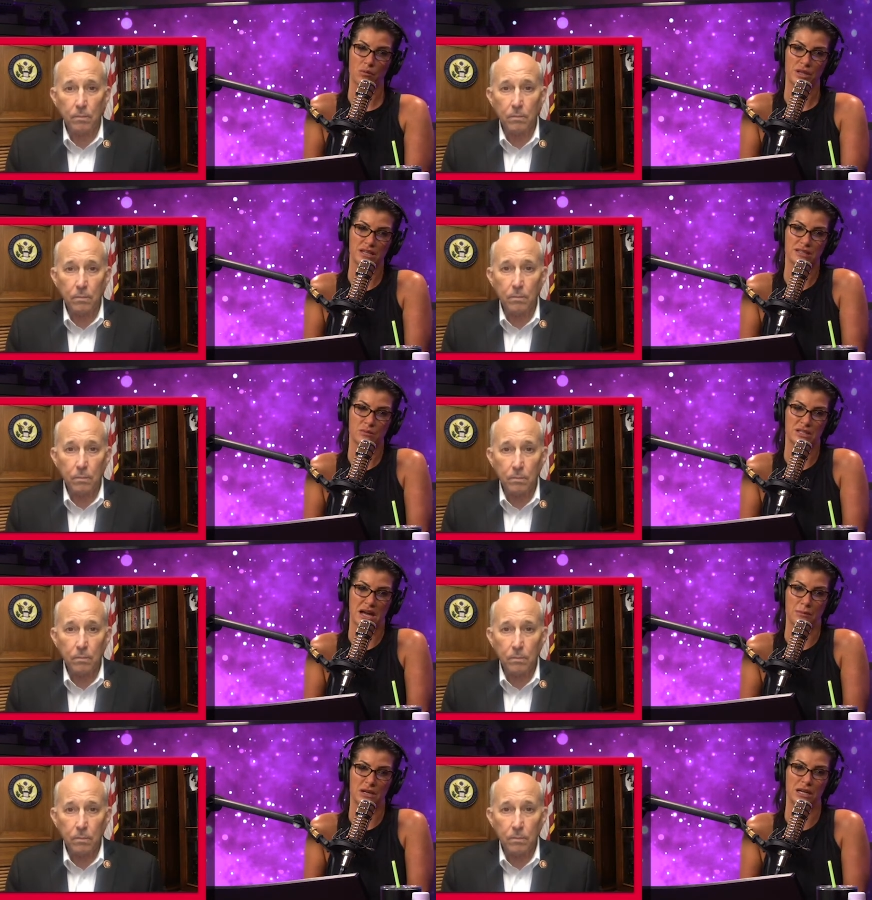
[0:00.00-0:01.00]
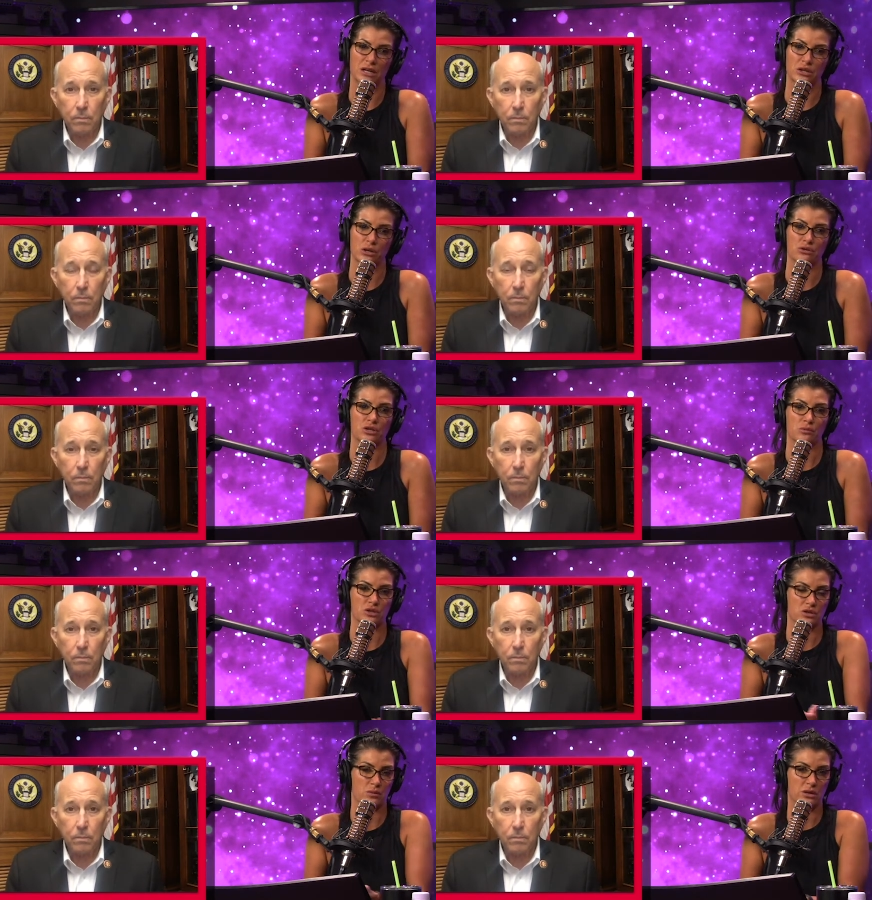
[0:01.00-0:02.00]
Speaker 1: when they see what's happening in Kenosha,
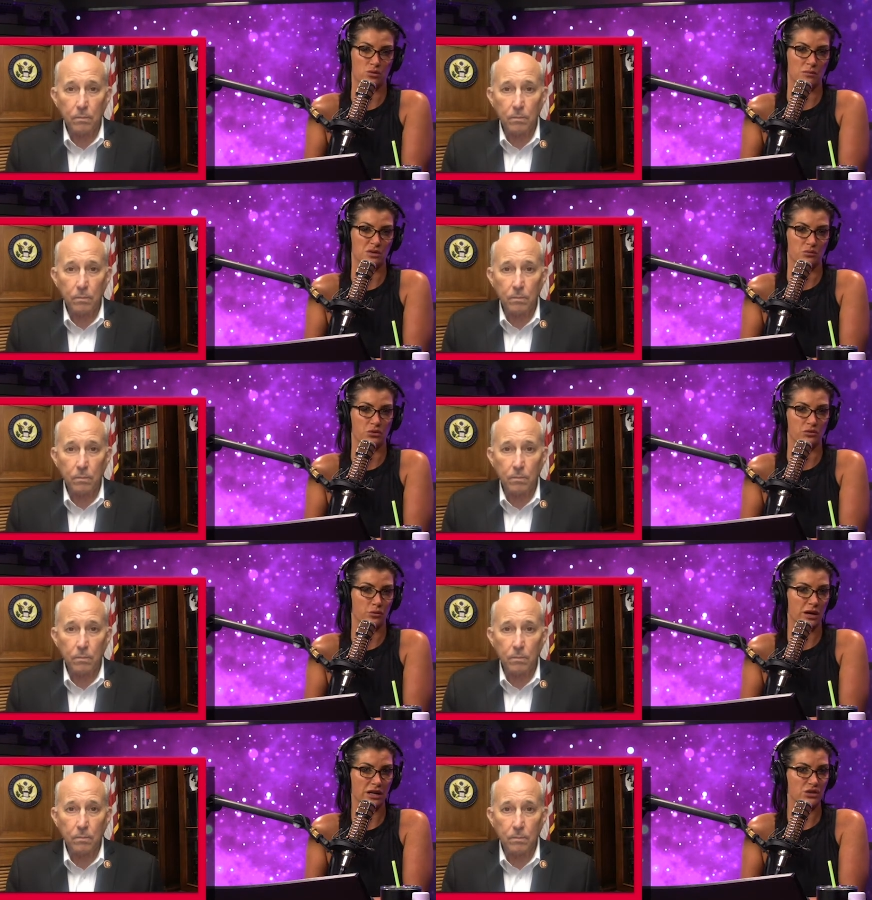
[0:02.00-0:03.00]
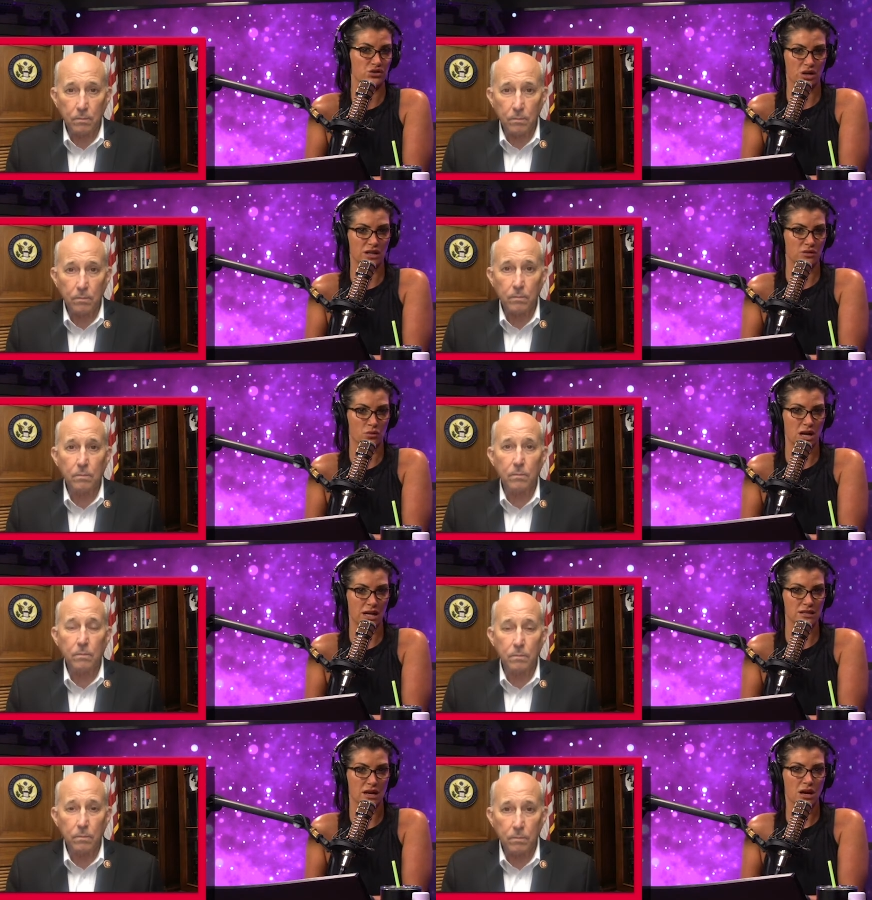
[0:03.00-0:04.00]
which is why Trump's approval rating is starting to
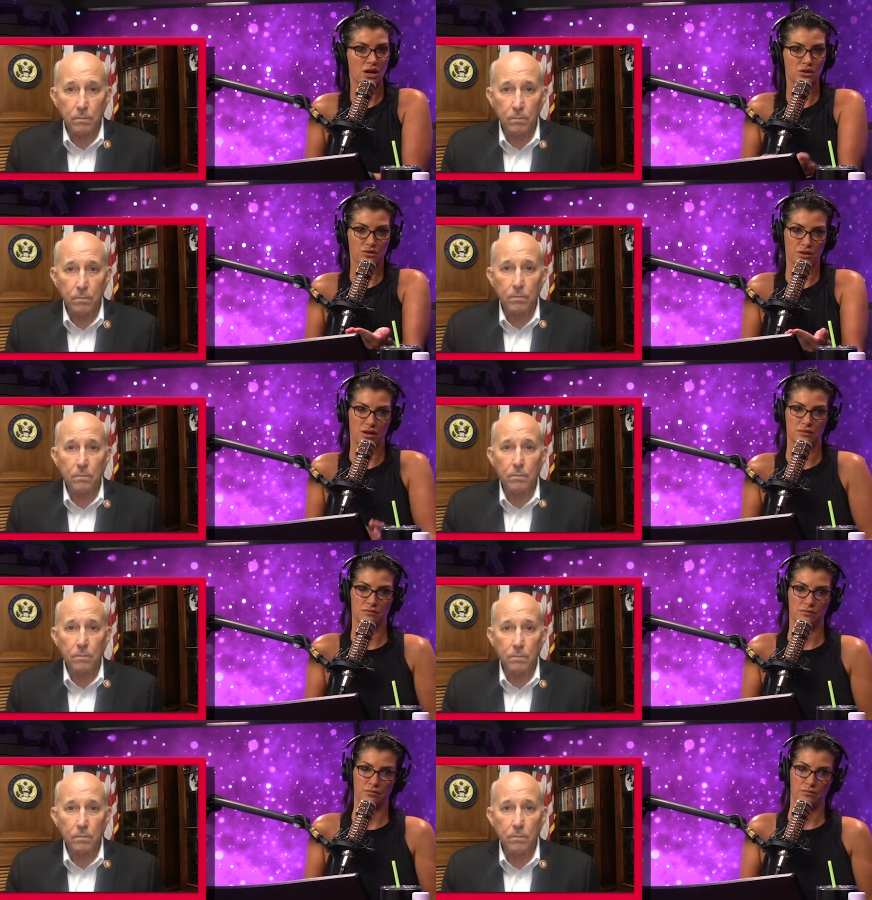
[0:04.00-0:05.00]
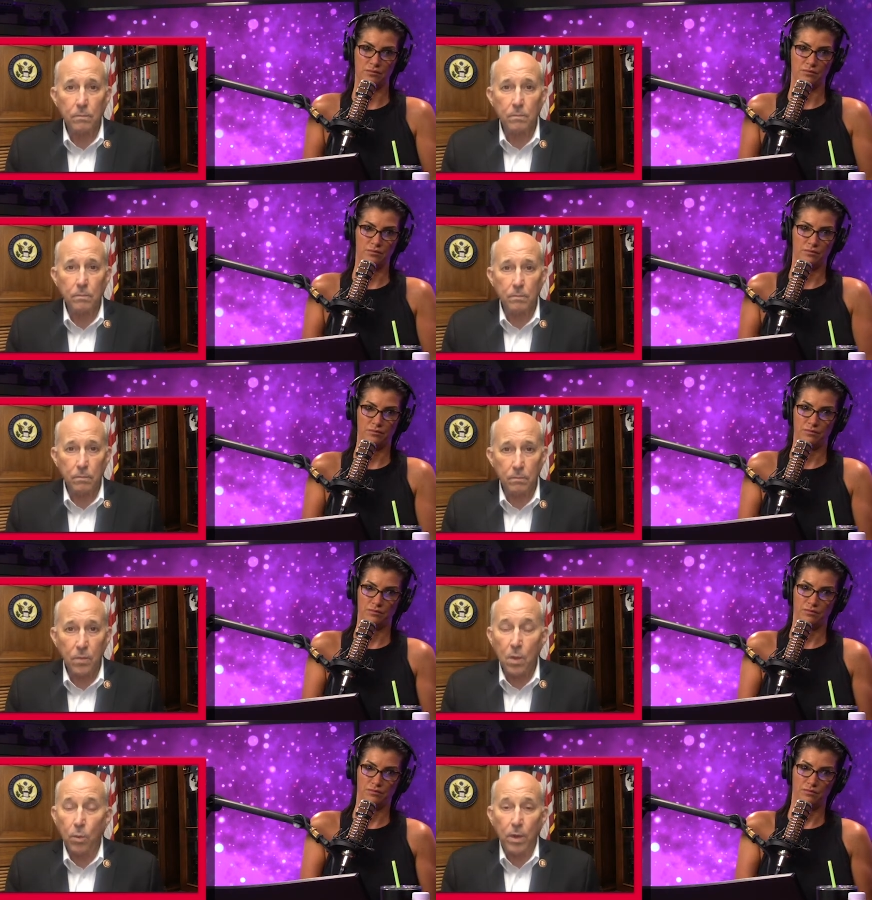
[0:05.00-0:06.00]
rise. Your thought?
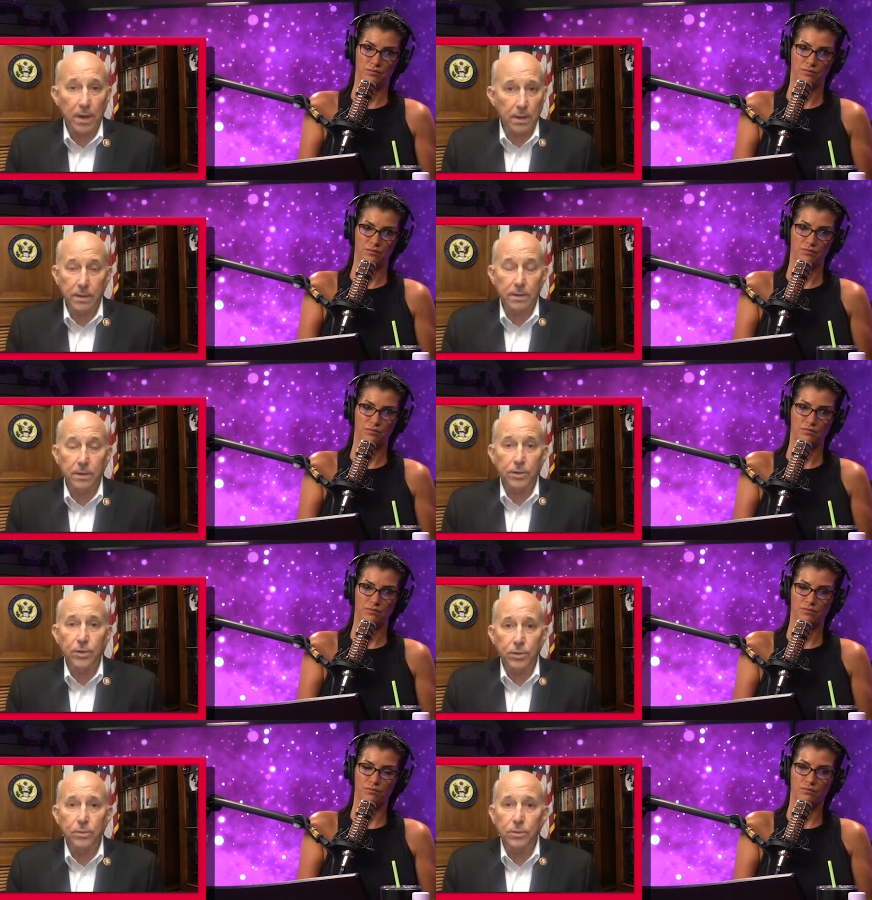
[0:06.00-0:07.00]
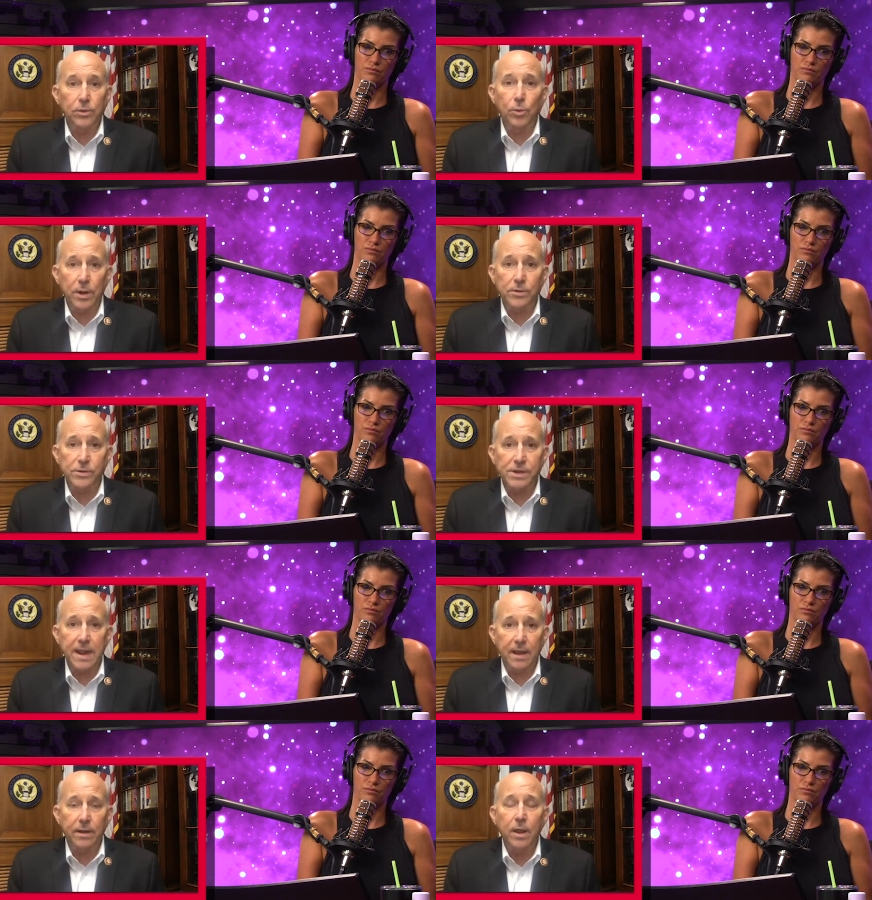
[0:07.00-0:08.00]
Speaker 2: Well, you you
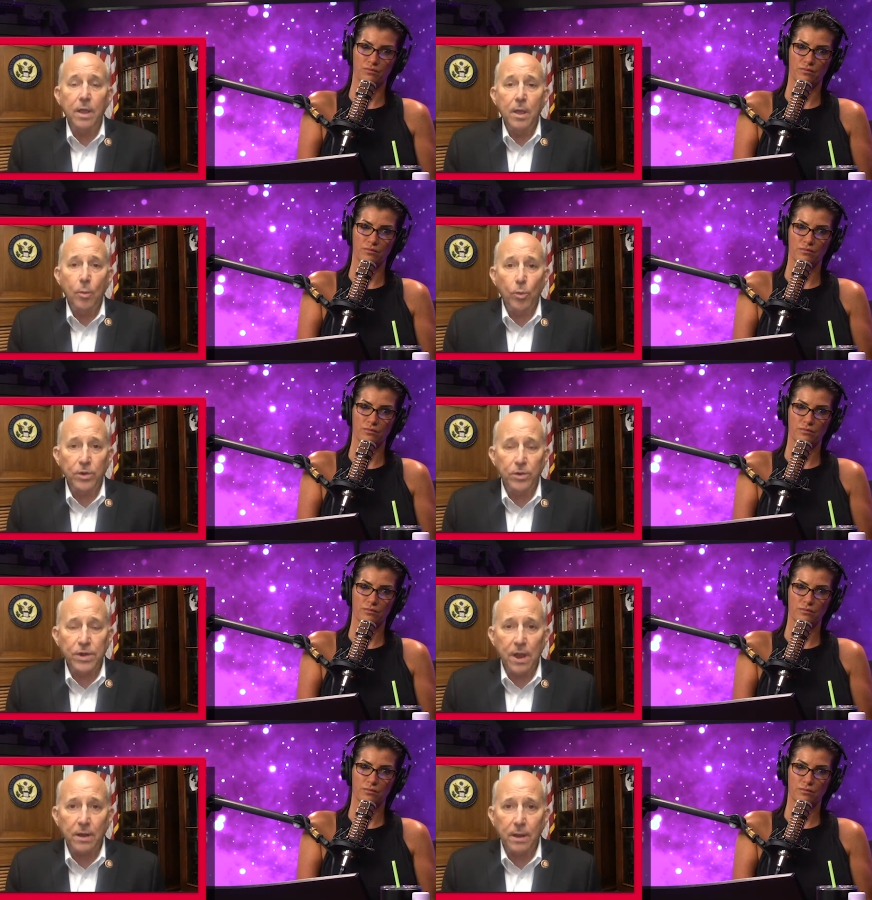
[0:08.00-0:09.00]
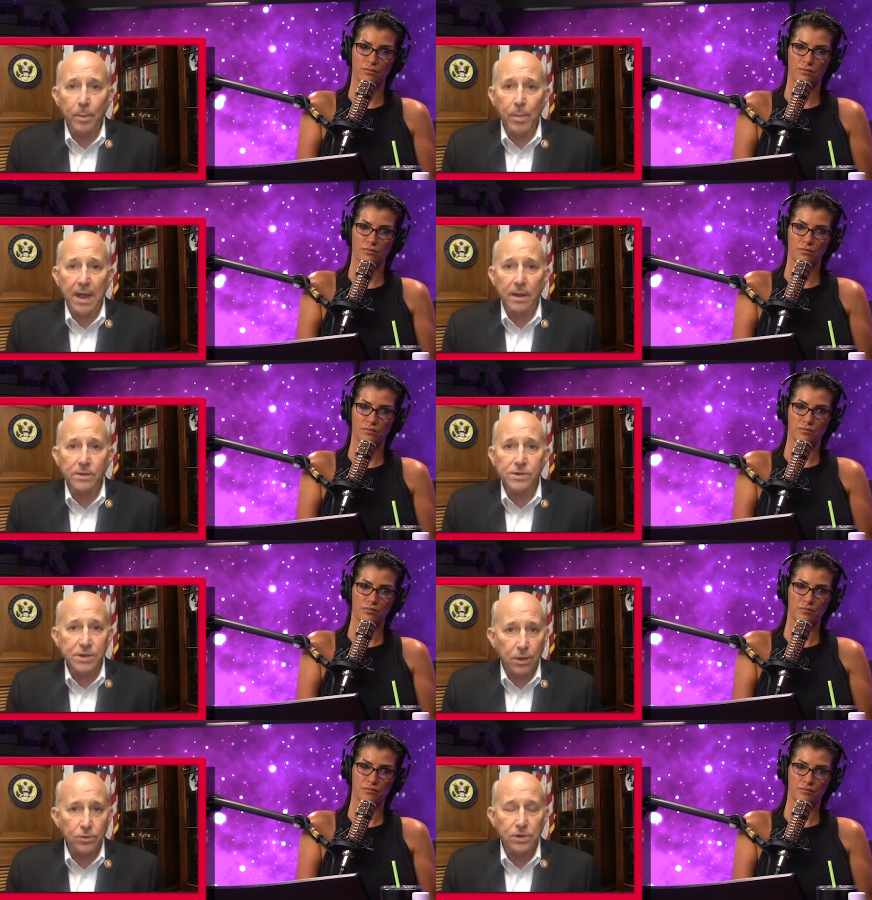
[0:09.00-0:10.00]
understand when you're talking about
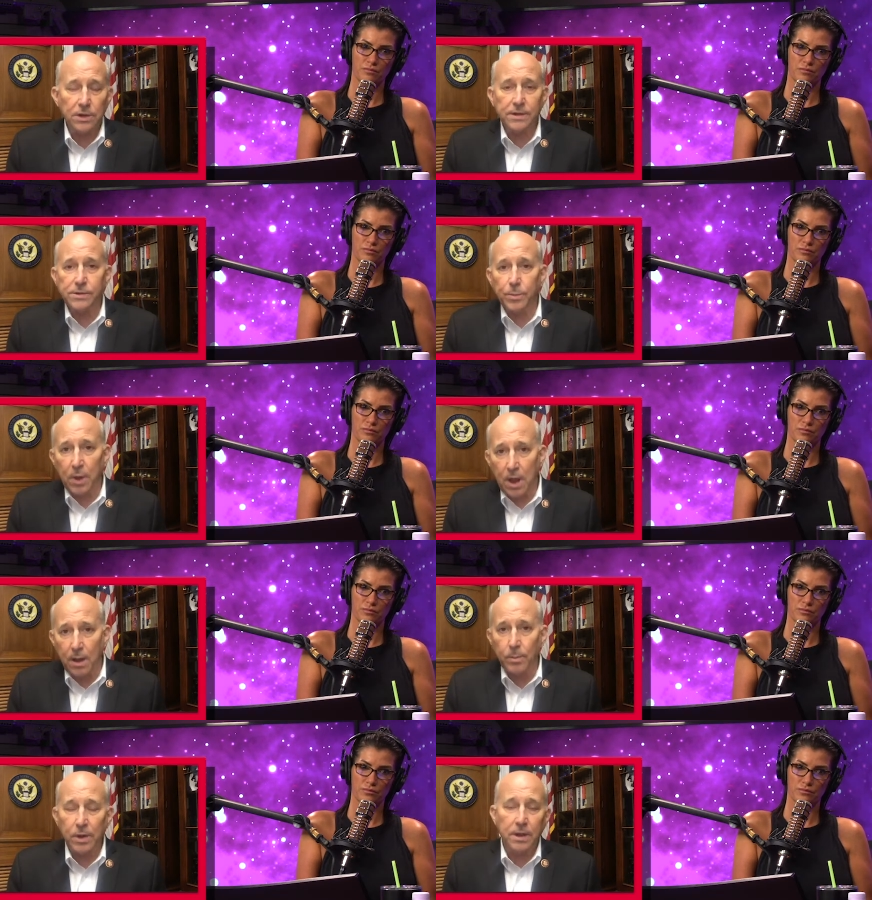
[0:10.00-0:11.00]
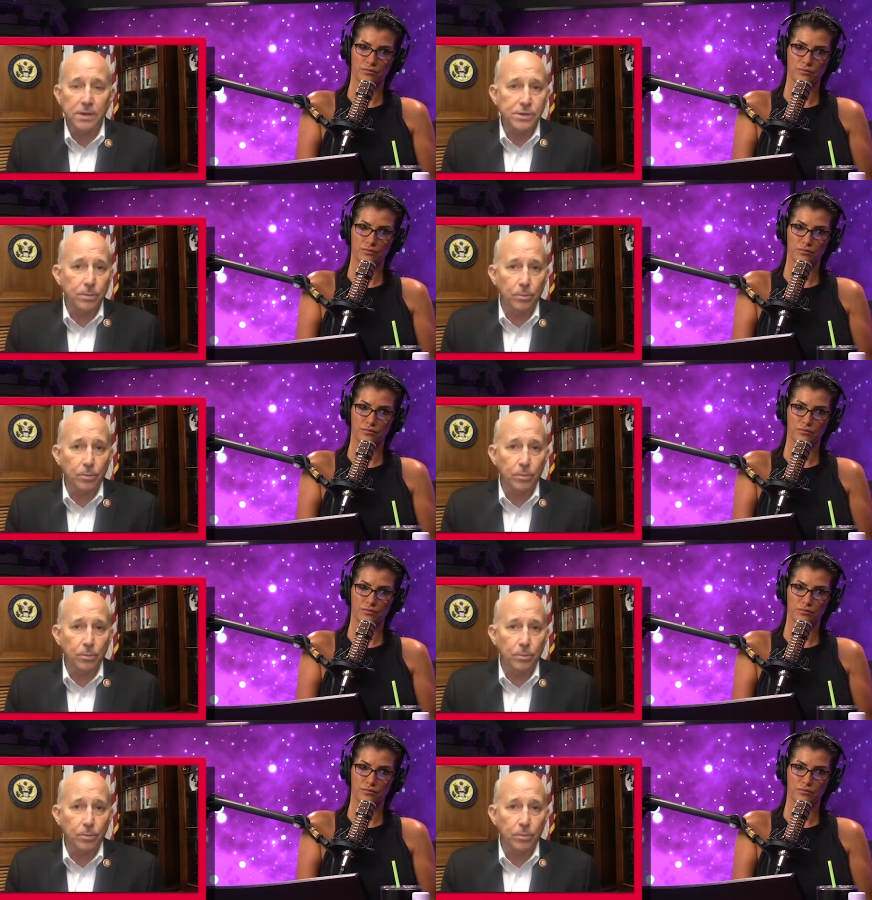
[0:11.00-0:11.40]
socialism, communism,